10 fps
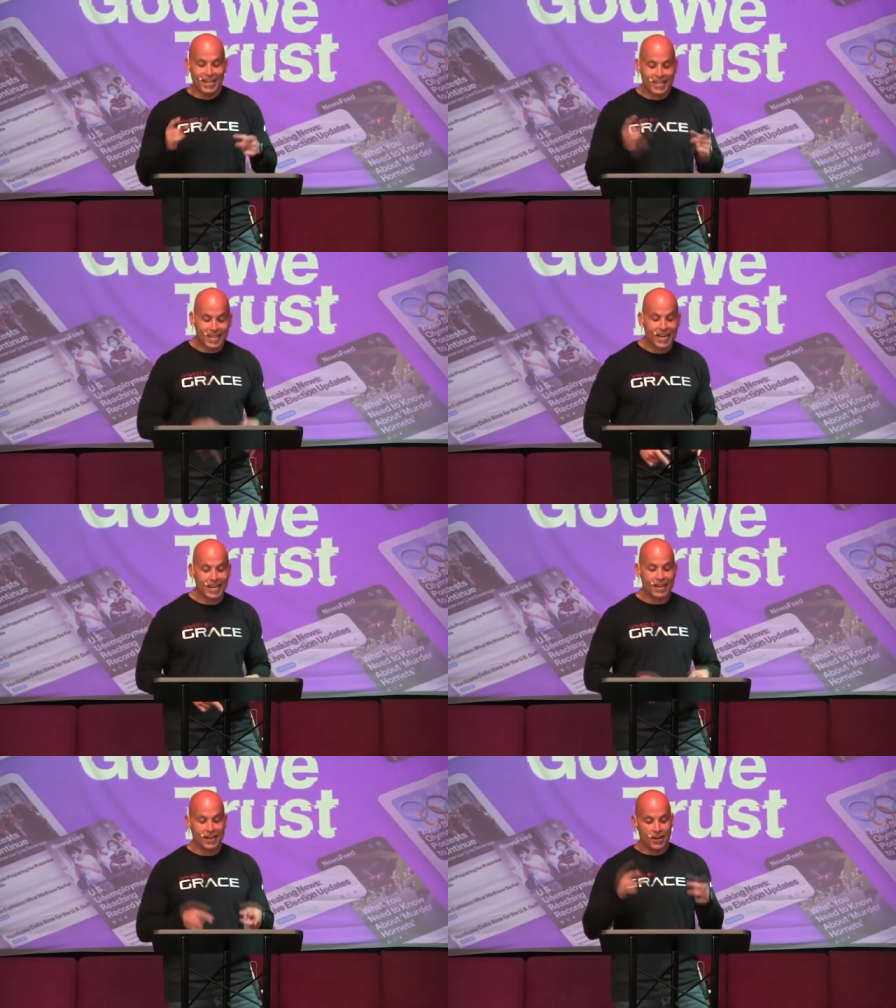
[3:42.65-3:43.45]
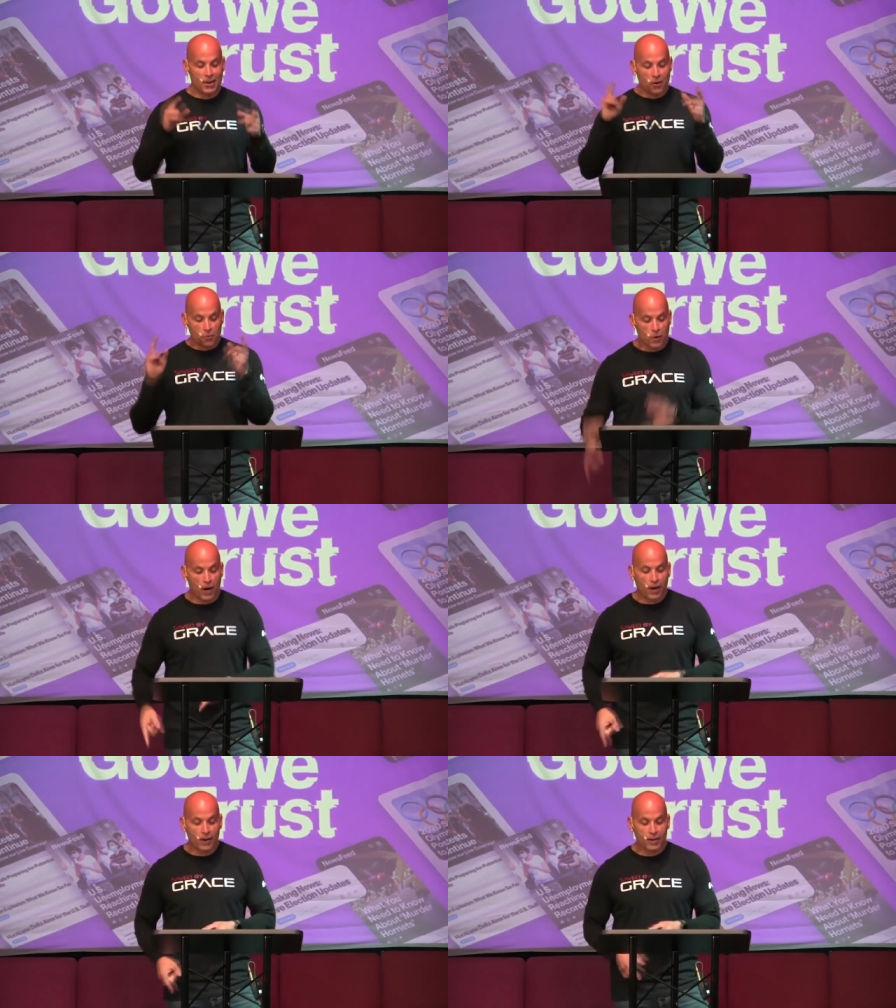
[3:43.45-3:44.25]
Get It
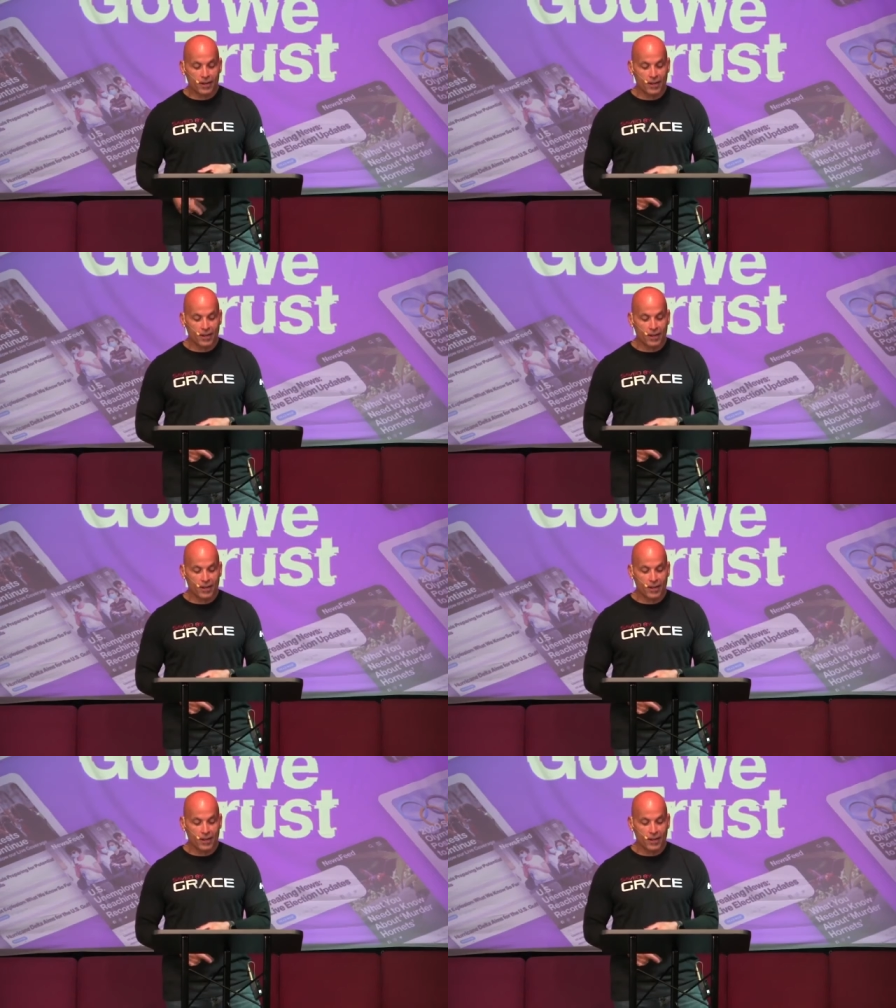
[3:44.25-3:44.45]
Wrong,